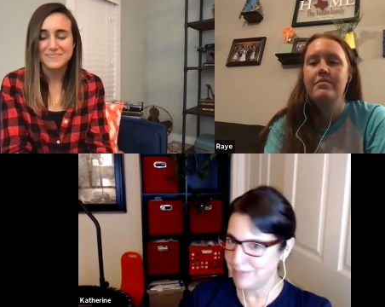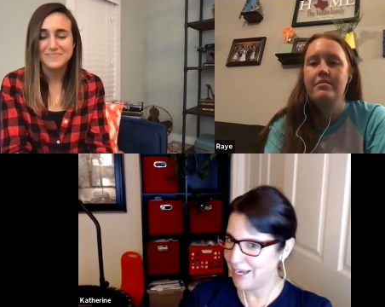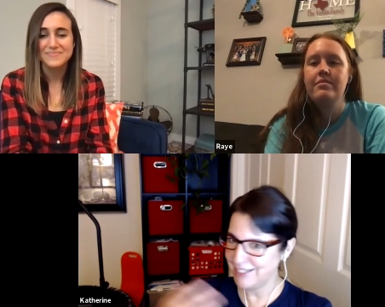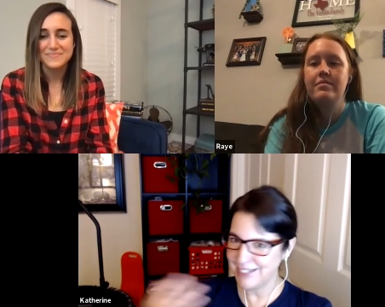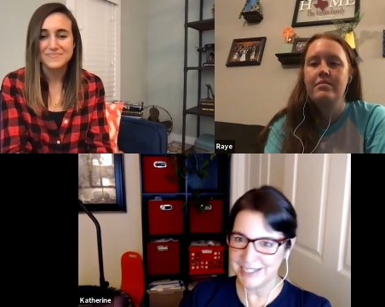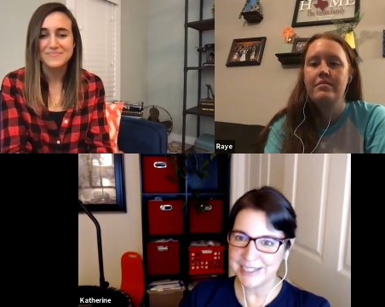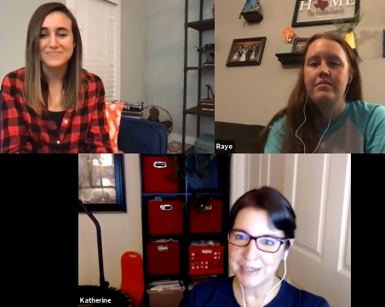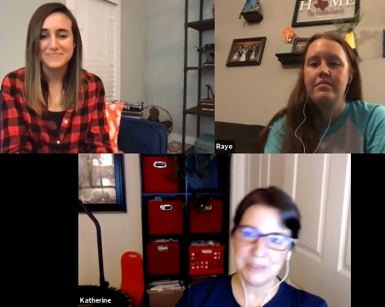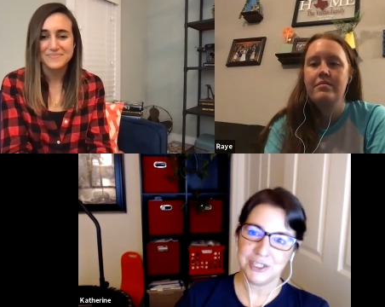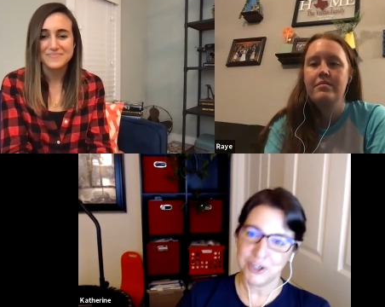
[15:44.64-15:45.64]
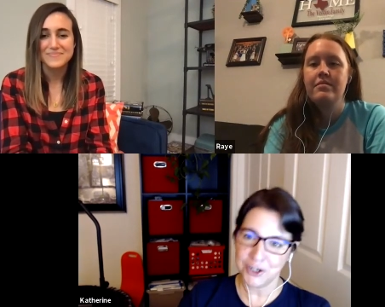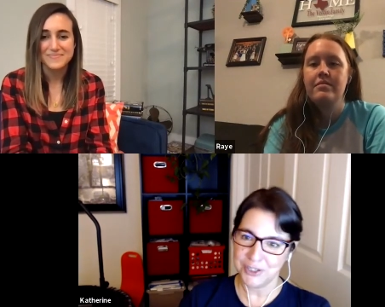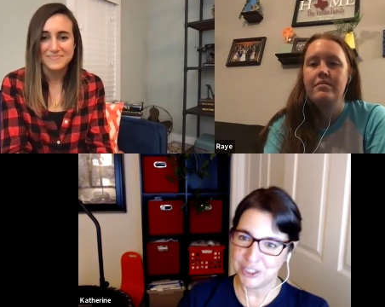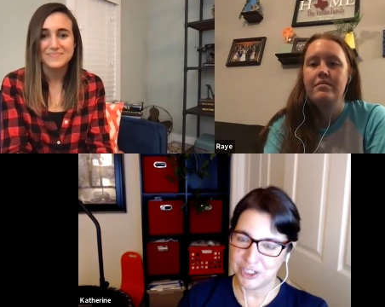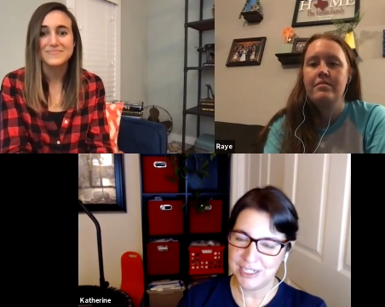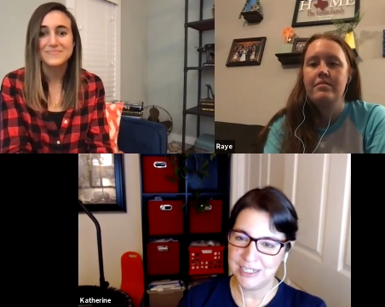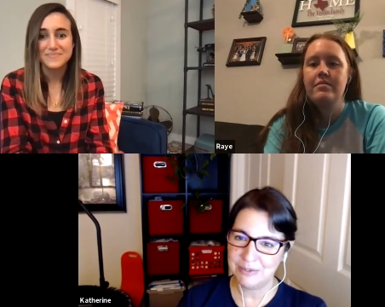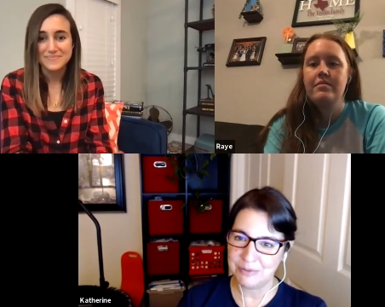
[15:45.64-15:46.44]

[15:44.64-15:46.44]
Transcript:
Speaker 1: had done something to her that she didn't